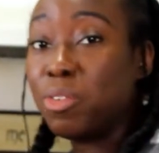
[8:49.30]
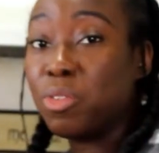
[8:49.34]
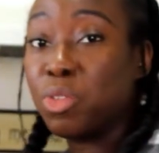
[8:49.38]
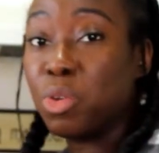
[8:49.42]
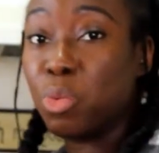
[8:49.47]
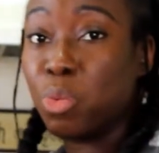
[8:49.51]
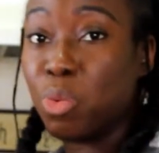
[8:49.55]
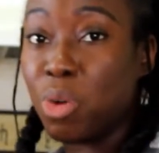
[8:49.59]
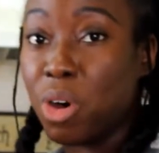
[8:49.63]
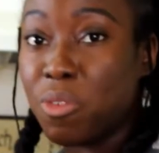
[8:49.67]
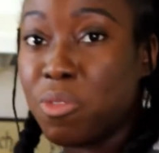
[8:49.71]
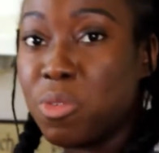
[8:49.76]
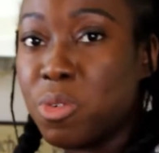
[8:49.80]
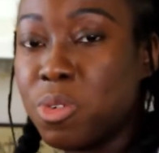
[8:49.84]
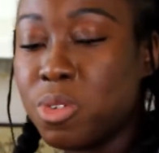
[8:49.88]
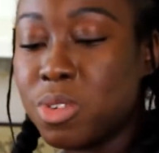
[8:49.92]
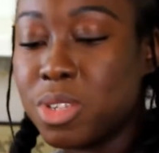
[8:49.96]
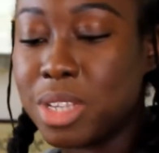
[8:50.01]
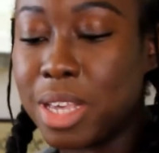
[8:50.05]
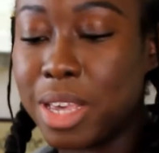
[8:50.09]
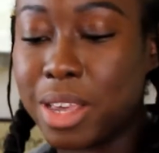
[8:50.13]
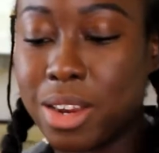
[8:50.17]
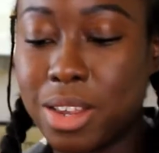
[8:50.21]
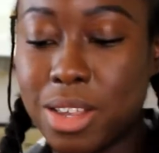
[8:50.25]
the waffles.
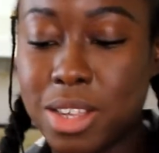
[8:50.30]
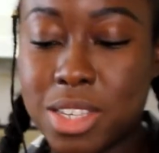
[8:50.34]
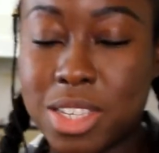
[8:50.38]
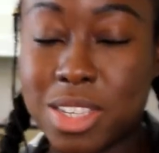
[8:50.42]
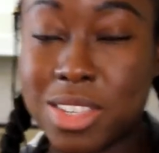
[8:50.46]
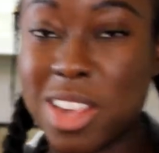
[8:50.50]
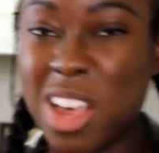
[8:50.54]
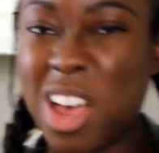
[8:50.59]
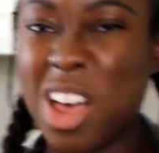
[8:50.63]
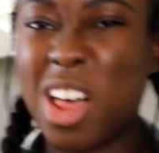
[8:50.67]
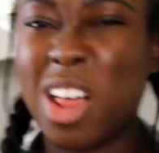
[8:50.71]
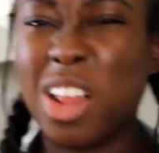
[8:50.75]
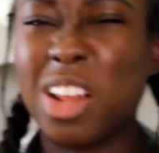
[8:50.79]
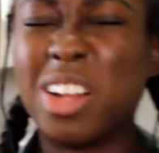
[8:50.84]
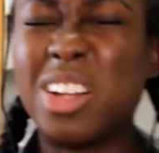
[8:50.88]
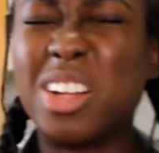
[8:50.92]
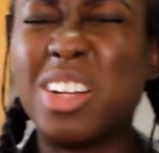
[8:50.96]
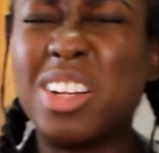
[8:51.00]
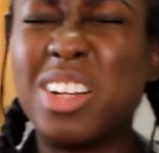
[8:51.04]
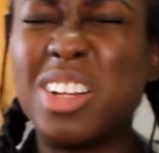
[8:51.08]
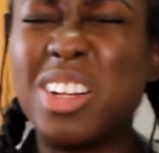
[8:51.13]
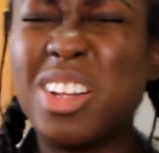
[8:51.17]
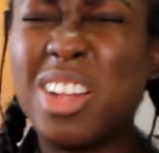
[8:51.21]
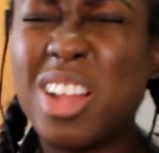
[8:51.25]
It is
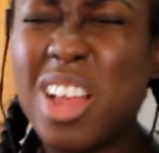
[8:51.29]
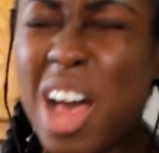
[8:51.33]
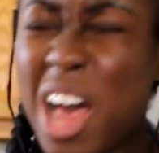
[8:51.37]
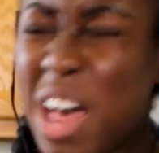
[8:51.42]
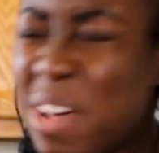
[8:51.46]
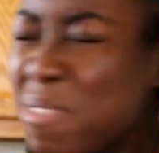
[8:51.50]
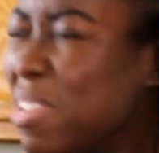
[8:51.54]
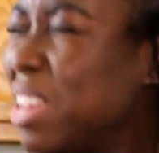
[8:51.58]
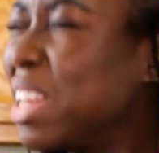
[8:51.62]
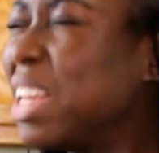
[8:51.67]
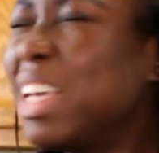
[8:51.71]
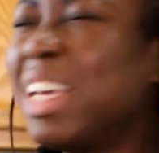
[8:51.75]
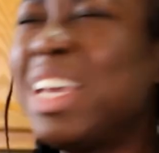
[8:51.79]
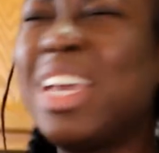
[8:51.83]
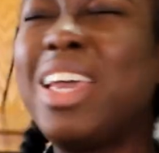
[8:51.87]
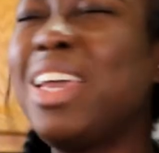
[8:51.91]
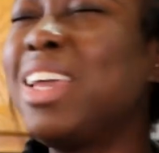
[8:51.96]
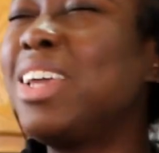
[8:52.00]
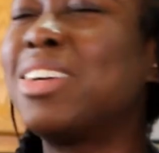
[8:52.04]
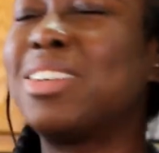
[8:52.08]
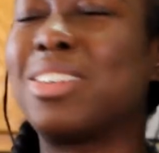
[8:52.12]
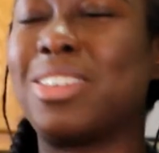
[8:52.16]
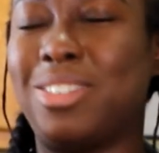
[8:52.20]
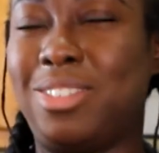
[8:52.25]

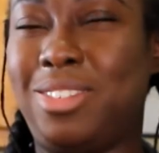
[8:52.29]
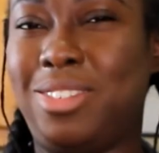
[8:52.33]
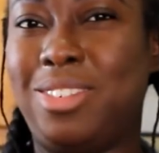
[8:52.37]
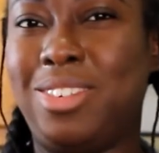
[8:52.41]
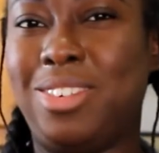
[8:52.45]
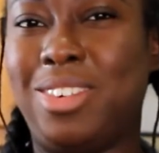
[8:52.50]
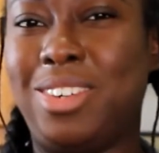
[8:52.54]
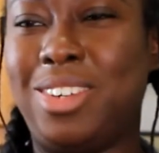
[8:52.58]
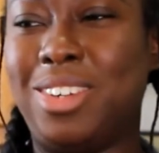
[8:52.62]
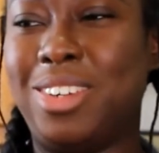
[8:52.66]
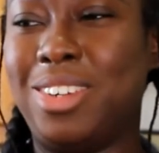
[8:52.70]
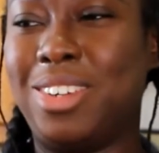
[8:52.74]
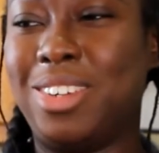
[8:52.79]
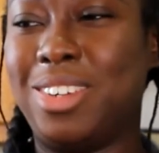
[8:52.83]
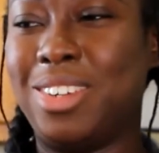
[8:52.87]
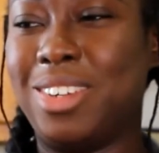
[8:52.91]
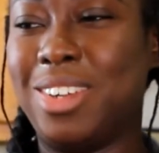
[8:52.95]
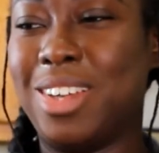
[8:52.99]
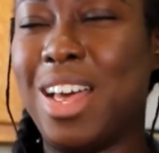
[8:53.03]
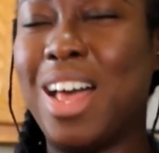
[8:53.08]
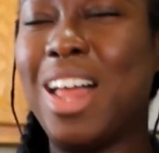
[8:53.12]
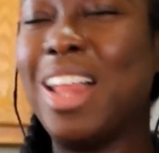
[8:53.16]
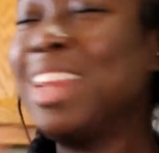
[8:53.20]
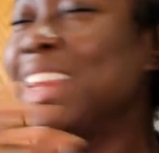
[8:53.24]
lovely,
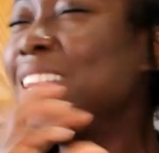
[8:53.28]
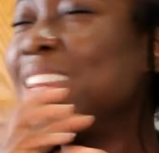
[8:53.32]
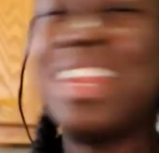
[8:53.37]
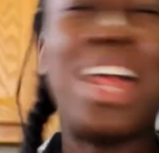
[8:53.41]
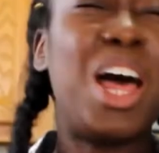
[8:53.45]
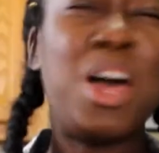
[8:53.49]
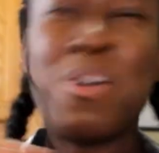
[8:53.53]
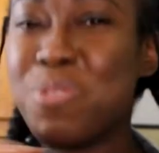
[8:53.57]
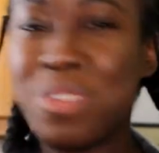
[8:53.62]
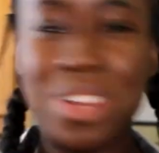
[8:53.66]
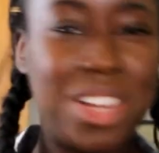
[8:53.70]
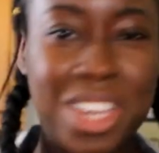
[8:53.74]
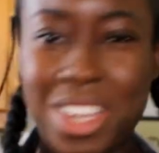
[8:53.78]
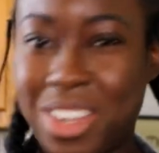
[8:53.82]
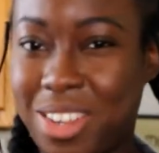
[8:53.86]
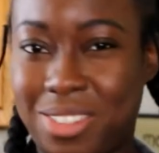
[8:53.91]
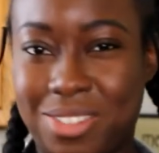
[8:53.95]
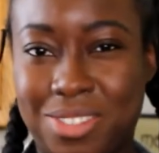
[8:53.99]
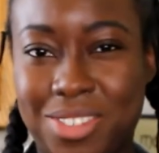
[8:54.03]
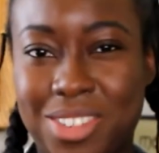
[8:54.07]
lovely.